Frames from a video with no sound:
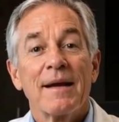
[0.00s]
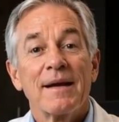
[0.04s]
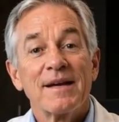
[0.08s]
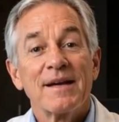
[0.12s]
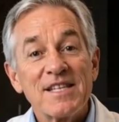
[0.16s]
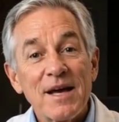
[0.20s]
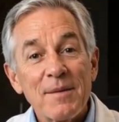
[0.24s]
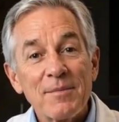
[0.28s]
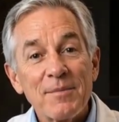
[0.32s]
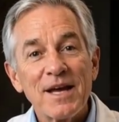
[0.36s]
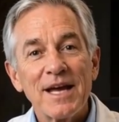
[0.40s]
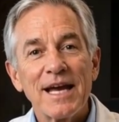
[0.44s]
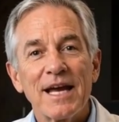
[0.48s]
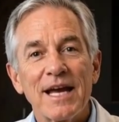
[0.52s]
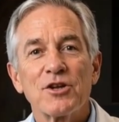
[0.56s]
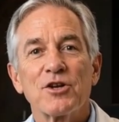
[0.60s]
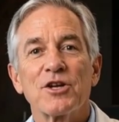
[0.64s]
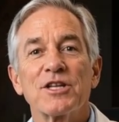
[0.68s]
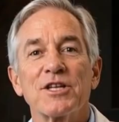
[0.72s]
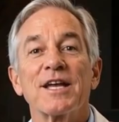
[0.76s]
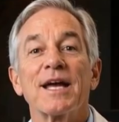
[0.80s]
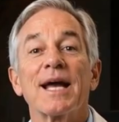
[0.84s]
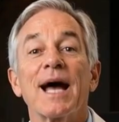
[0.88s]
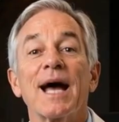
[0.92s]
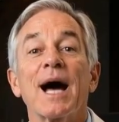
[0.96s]
something
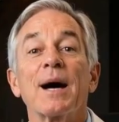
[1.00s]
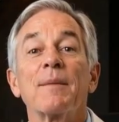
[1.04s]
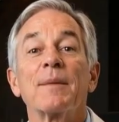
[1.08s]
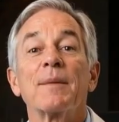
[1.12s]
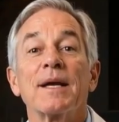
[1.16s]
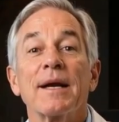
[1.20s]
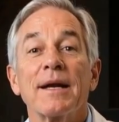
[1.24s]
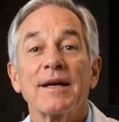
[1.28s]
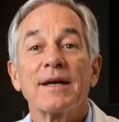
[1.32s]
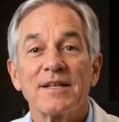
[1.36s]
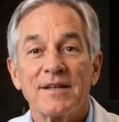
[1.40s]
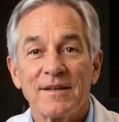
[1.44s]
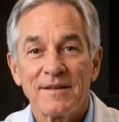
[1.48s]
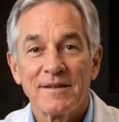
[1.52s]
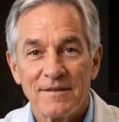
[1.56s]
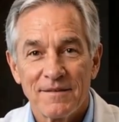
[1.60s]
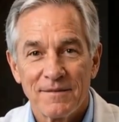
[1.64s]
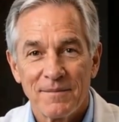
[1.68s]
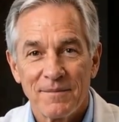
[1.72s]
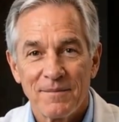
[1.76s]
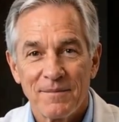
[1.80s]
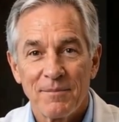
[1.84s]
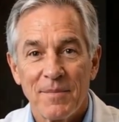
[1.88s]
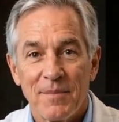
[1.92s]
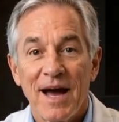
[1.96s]
interesting happens.
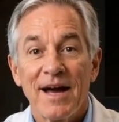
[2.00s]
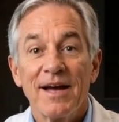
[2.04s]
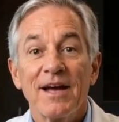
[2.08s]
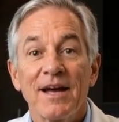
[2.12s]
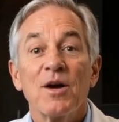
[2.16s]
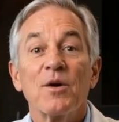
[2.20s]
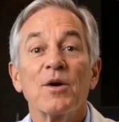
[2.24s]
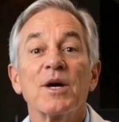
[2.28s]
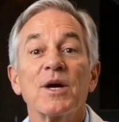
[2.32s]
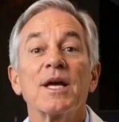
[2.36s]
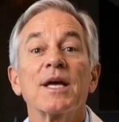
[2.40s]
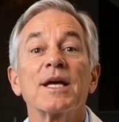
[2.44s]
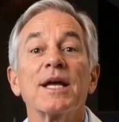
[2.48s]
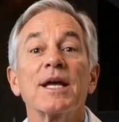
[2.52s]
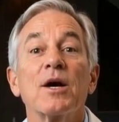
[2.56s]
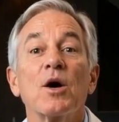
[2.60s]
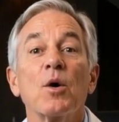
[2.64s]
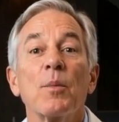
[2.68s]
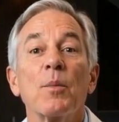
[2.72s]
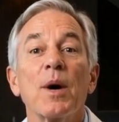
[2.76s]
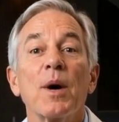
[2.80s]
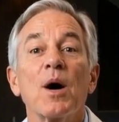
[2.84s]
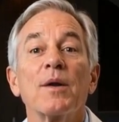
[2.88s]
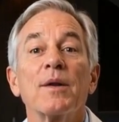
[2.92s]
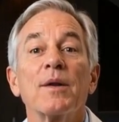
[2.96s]
Bacteria in your
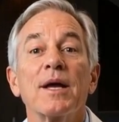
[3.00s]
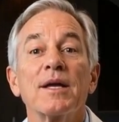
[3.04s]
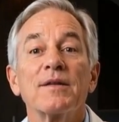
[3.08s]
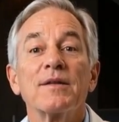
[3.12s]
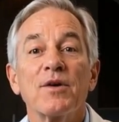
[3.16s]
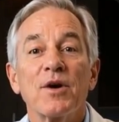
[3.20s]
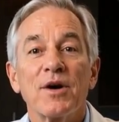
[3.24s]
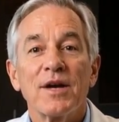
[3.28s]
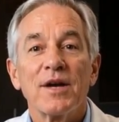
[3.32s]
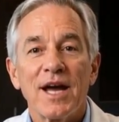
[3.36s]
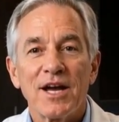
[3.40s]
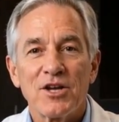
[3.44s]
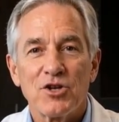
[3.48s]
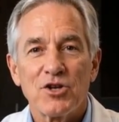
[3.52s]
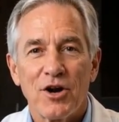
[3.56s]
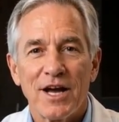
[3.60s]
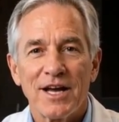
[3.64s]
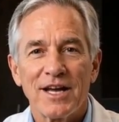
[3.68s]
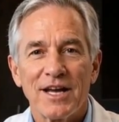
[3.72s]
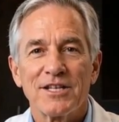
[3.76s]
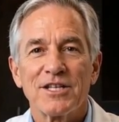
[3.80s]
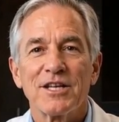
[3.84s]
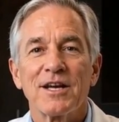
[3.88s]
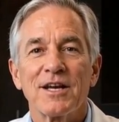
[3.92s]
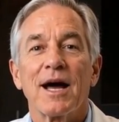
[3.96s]
mouth convert nitrate
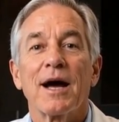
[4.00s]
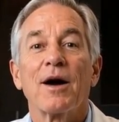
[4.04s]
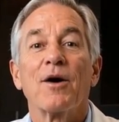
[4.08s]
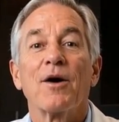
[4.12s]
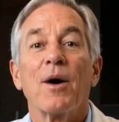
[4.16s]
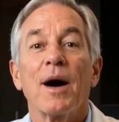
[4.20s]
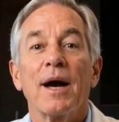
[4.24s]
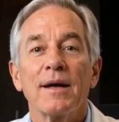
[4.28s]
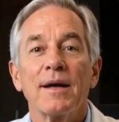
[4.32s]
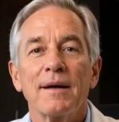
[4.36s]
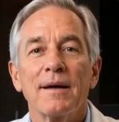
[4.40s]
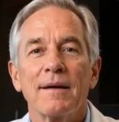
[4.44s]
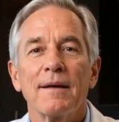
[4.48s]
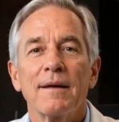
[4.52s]
into nitrite.